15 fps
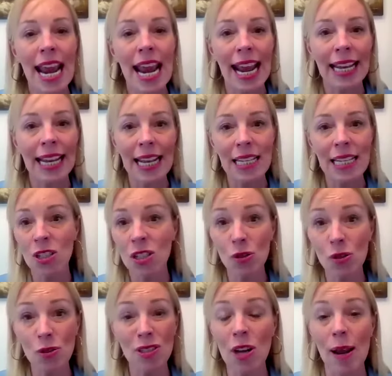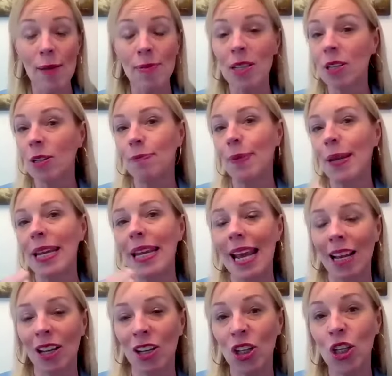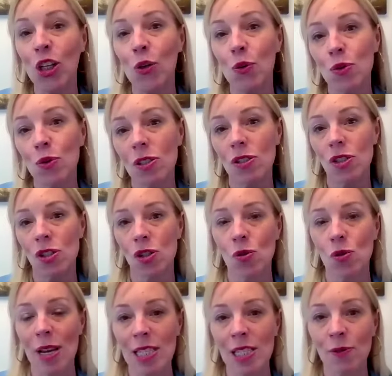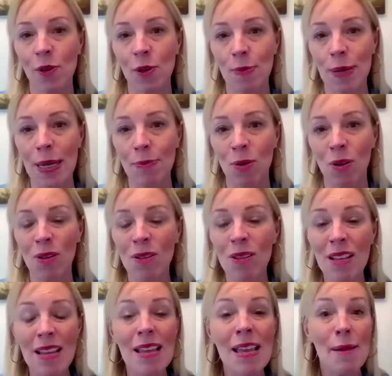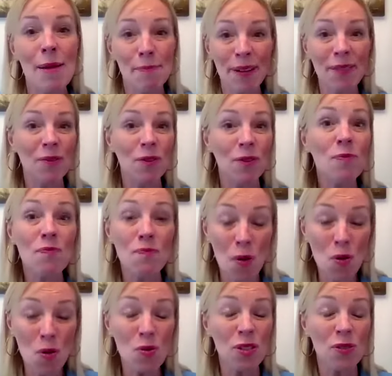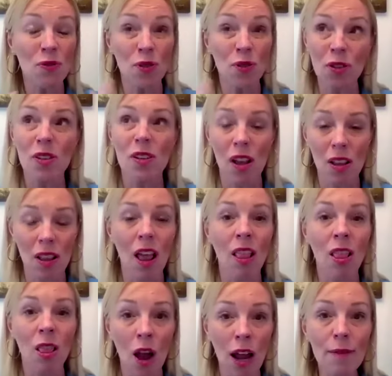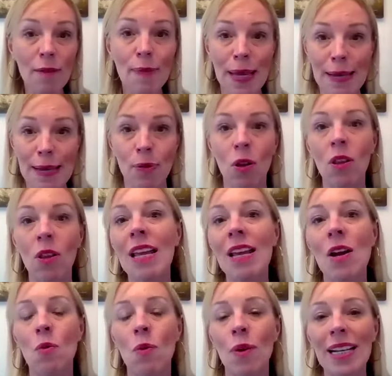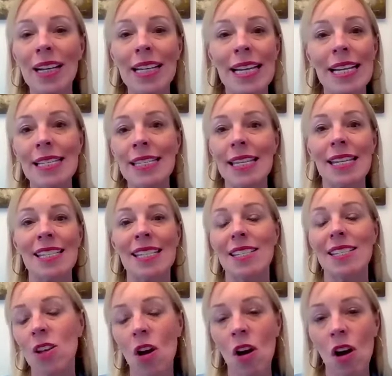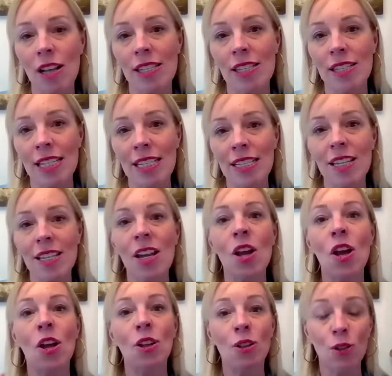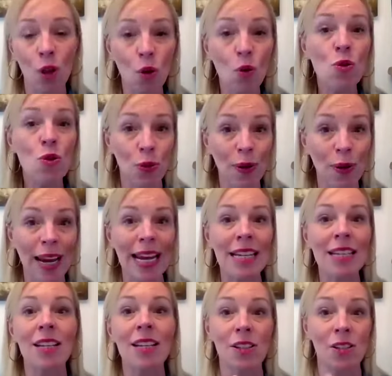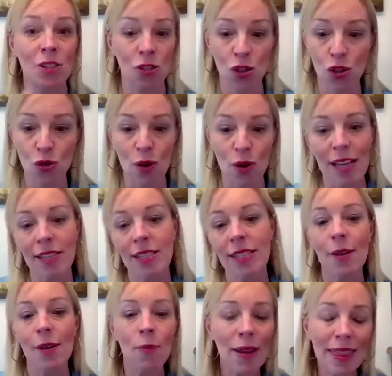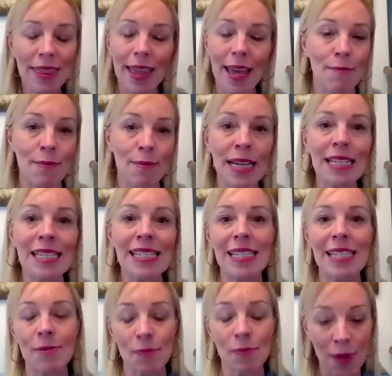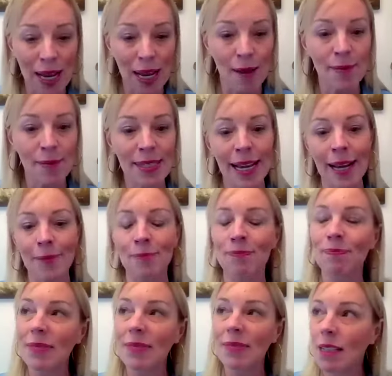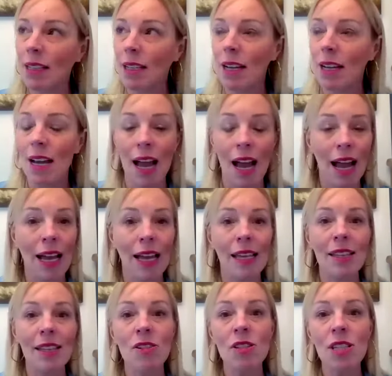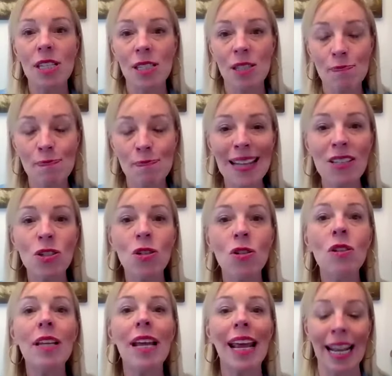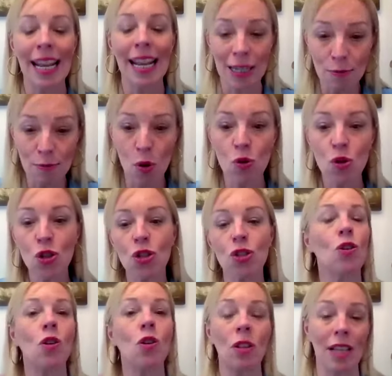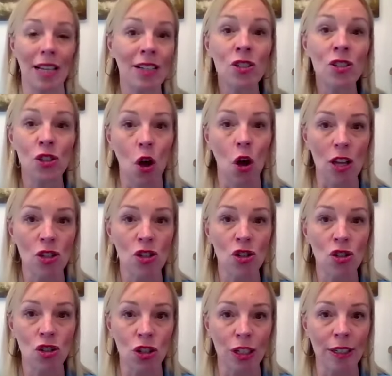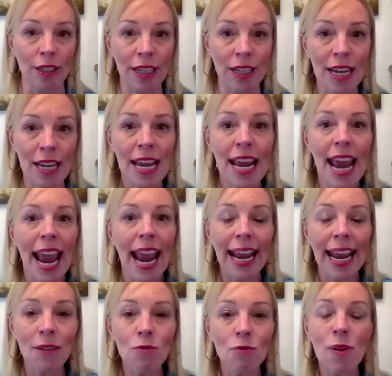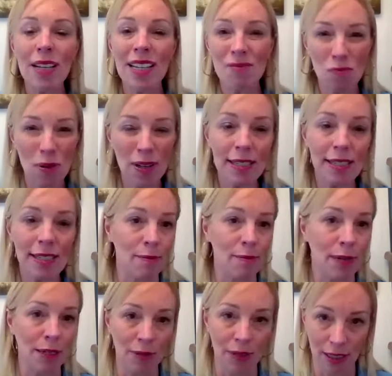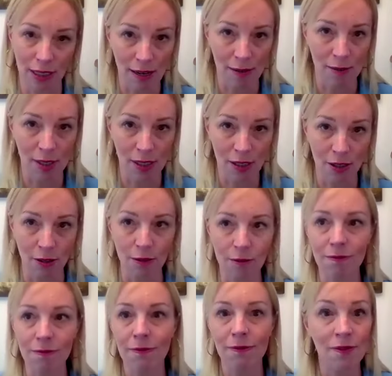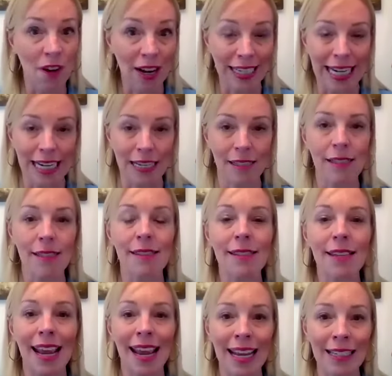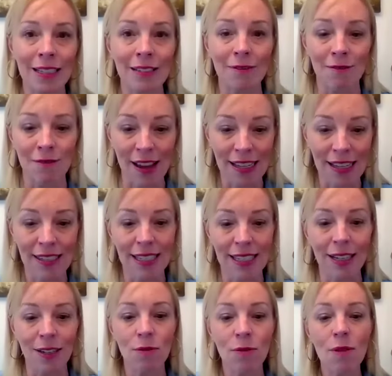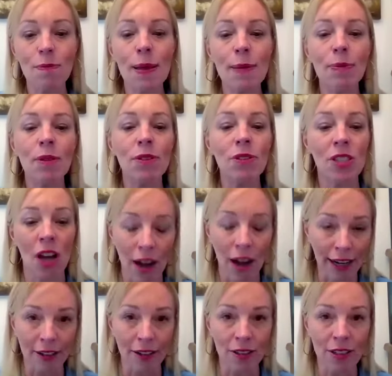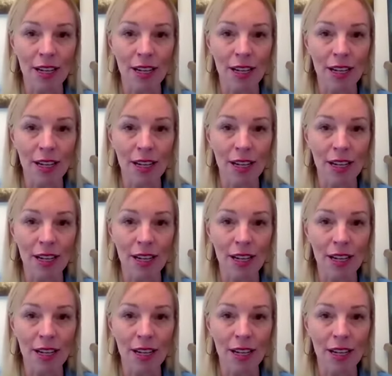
And at certain times, it could be acute stress for people. But for a lot of people, what it is it's constant low grade stress. And what that means is it becomes there's mental and emotional exhaustion. And what does that mean when it comes to finances and investing? Well, people are tired.